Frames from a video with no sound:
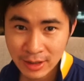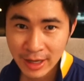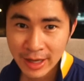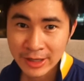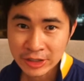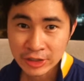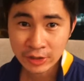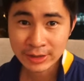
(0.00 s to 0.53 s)

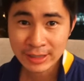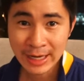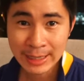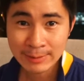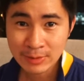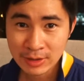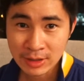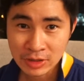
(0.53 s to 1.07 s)
and it's not
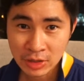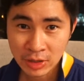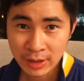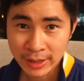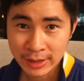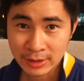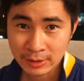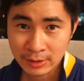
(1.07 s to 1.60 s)
typed it's not
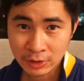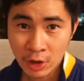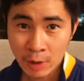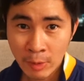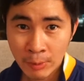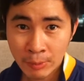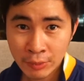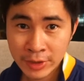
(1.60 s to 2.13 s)
like
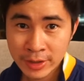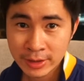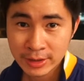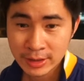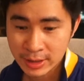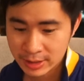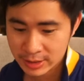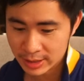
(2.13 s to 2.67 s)
normal print
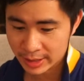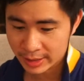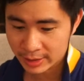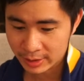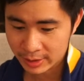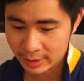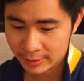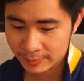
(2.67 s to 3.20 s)
it's like
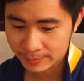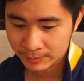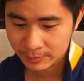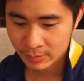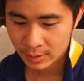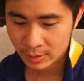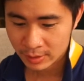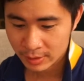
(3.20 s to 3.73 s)
a
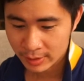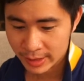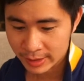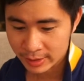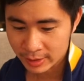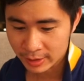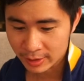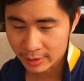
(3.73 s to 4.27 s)

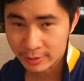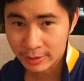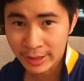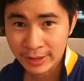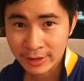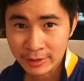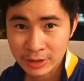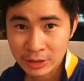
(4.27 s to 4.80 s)
like a
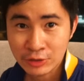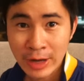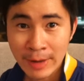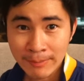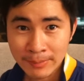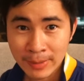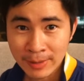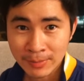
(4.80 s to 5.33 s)
like a
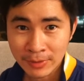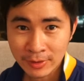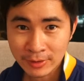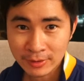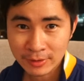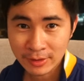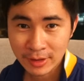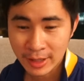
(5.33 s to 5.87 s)
scrap paper
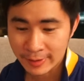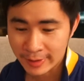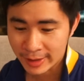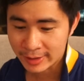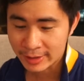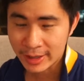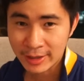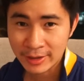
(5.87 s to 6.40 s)
and
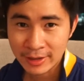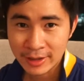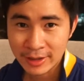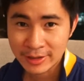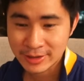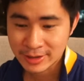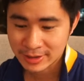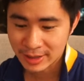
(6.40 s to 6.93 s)
then it,
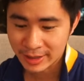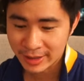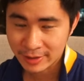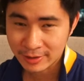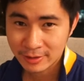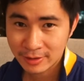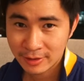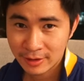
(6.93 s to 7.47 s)
it's
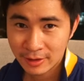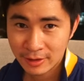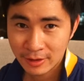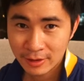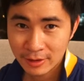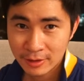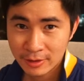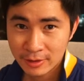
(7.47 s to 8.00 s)
like
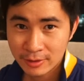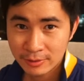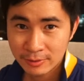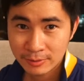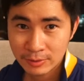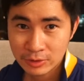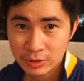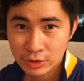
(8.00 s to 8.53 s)

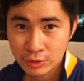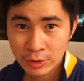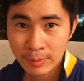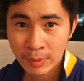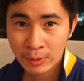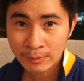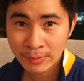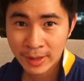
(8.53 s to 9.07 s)

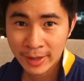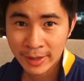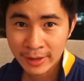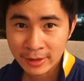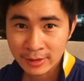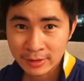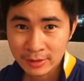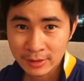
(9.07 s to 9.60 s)
scribbled by